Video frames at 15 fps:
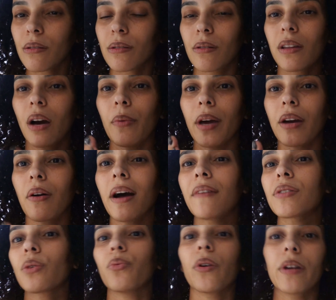so that way I don't have
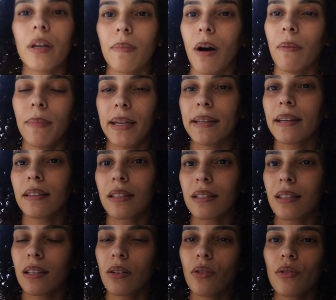to worry about making the
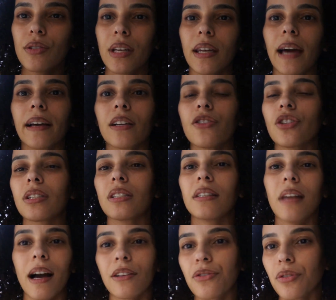sales and I can just
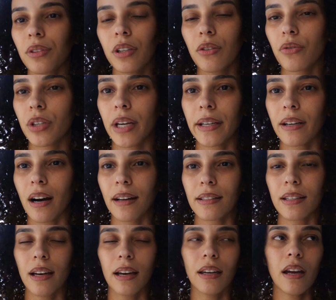naturally create
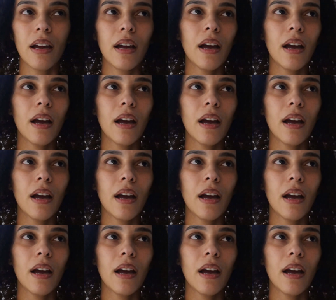content.